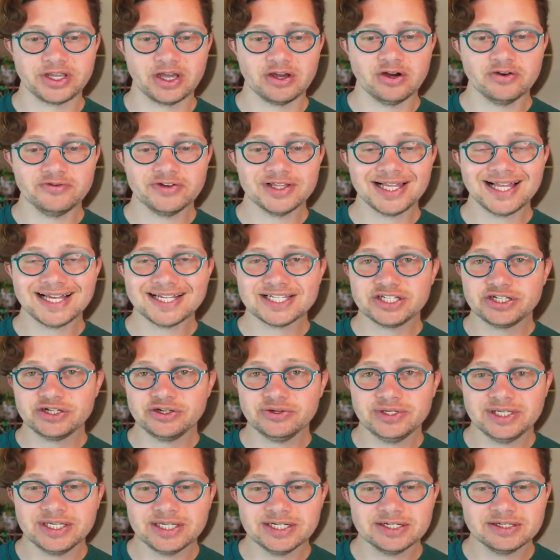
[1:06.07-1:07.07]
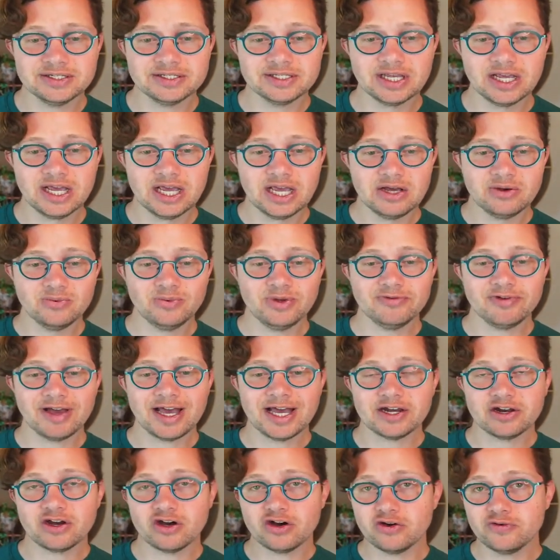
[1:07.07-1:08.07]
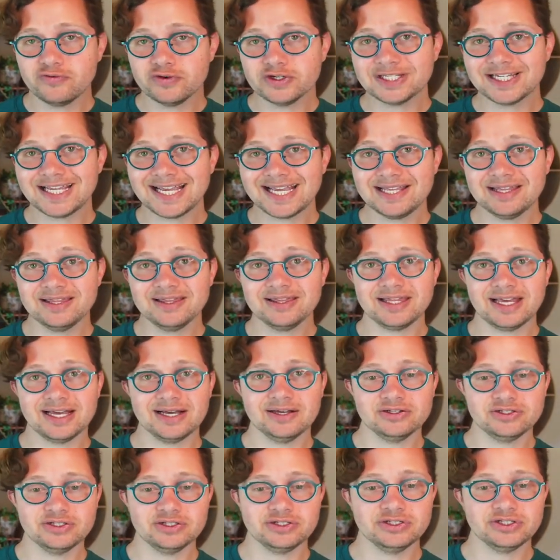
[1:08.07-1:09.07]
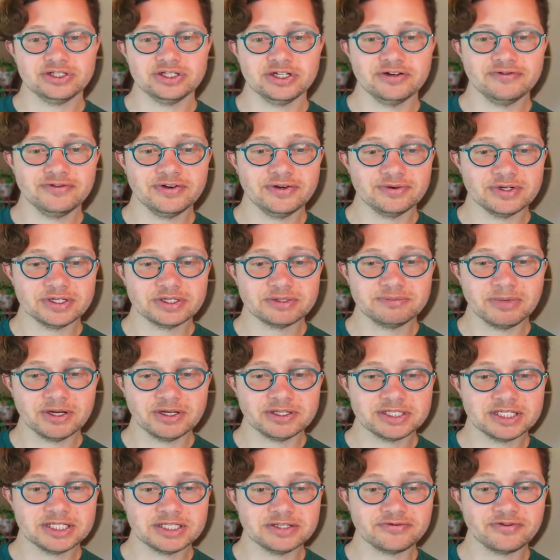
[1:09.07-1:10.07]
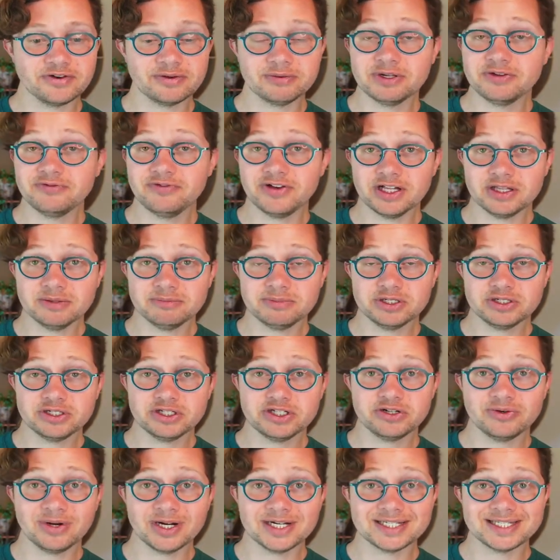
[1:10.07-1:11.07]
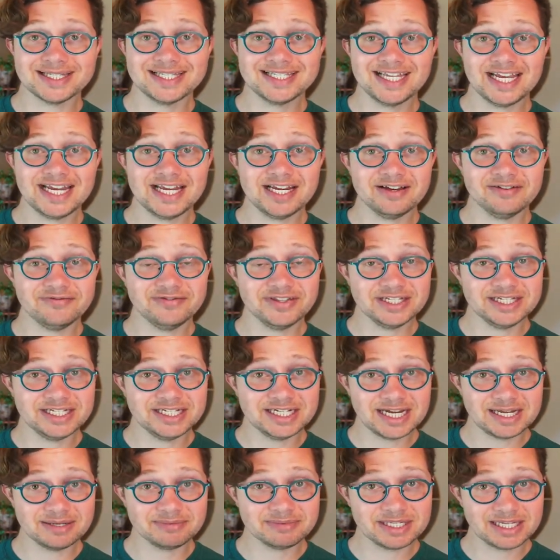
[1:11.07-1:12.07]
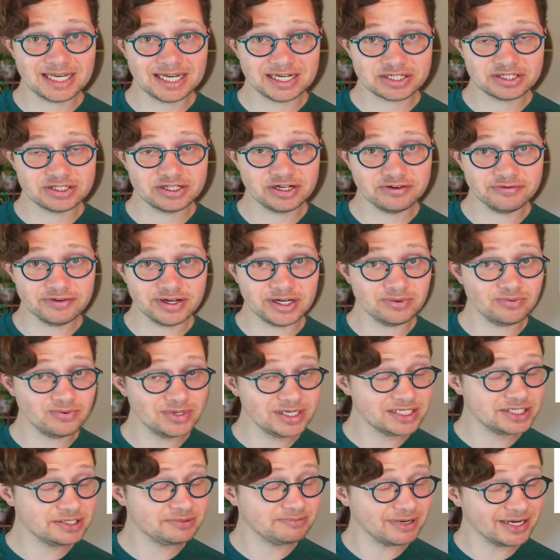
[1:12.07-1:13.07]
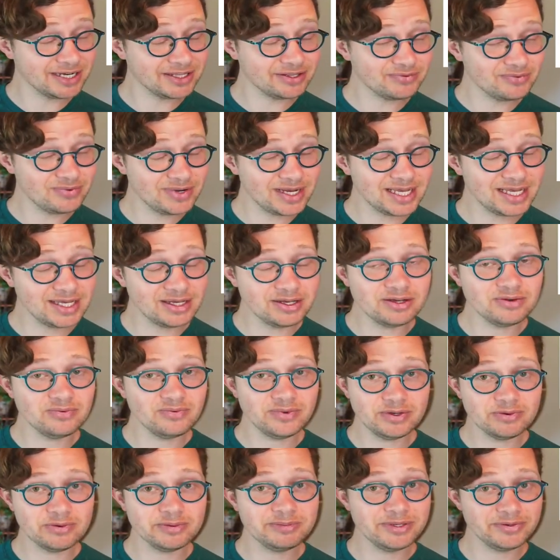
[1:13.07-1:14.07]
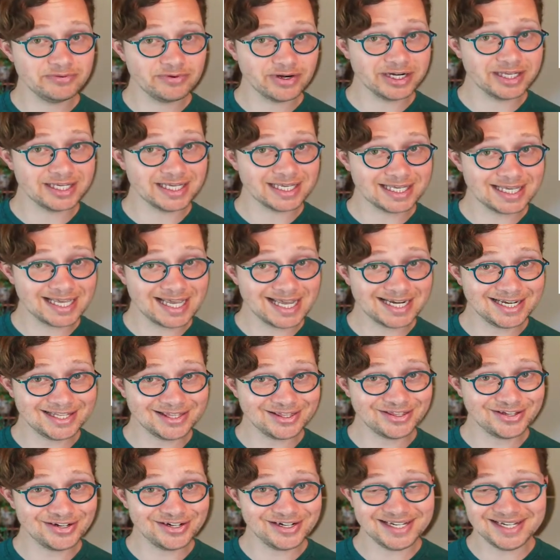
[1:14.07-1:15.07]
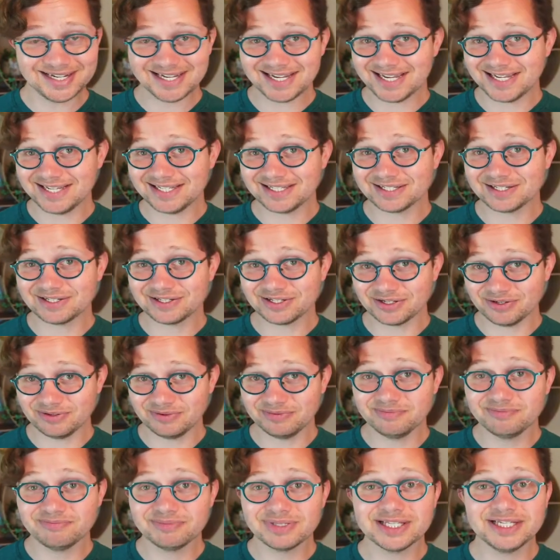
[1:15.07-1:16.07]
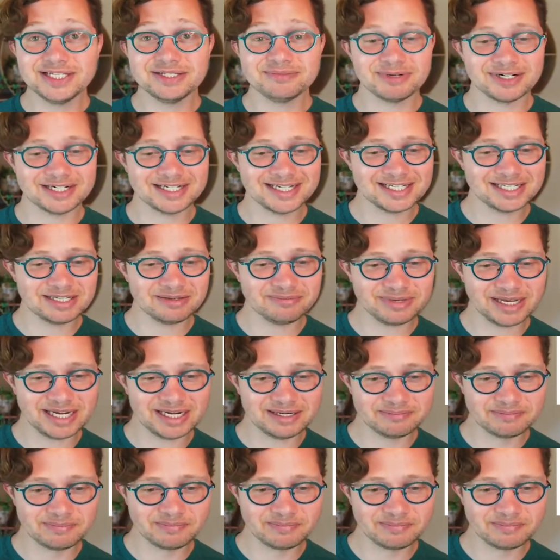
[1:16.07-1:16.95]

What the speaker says: Over the last 2 years, we've had over 10,000 survey responses from developers to our State of the Jamstack survey, which, by the way, we will be running again in 30 days, so please participate.